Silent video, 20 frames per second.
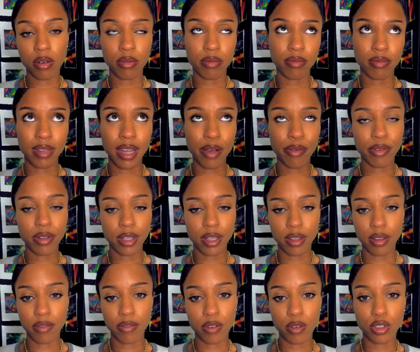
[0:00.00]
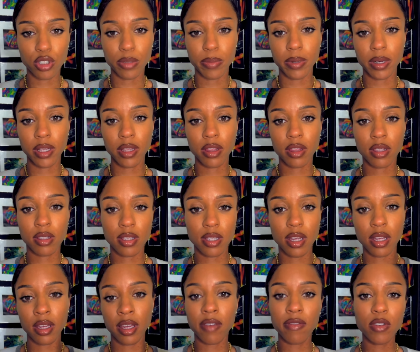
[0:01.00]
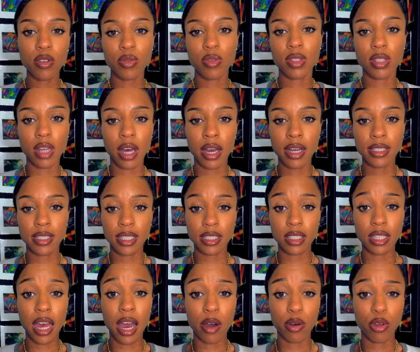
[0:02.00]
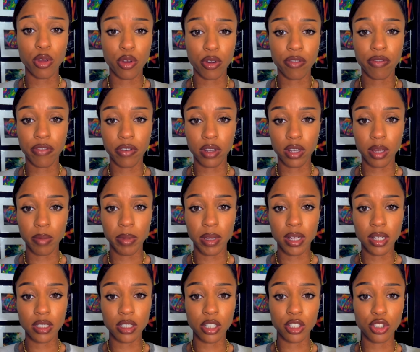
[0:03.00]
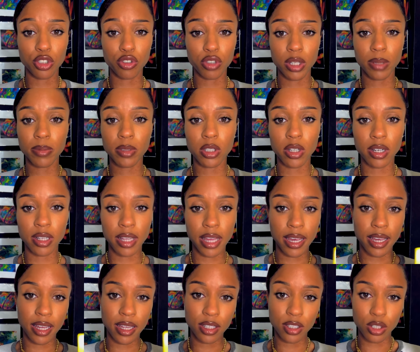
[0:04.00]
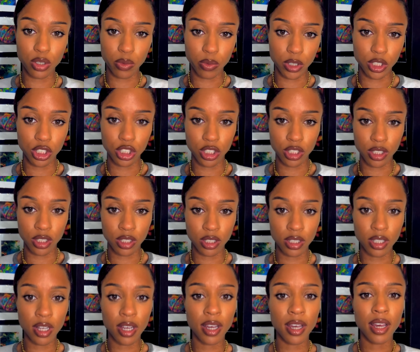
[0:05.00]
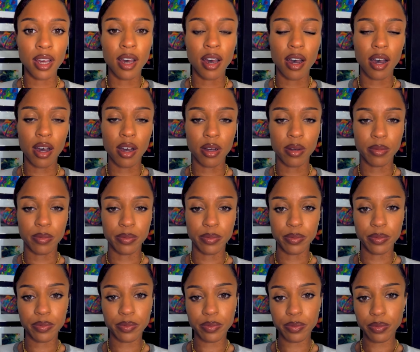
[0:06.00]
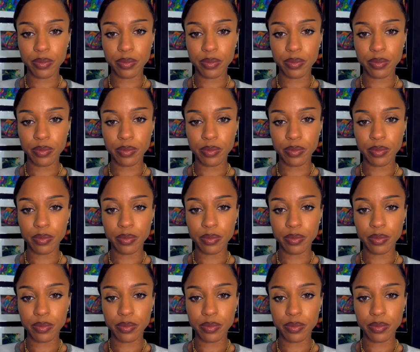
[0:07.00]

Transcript: not really in the future, but giving you signs as to how you're feeling because our dreams are like intuition. Um,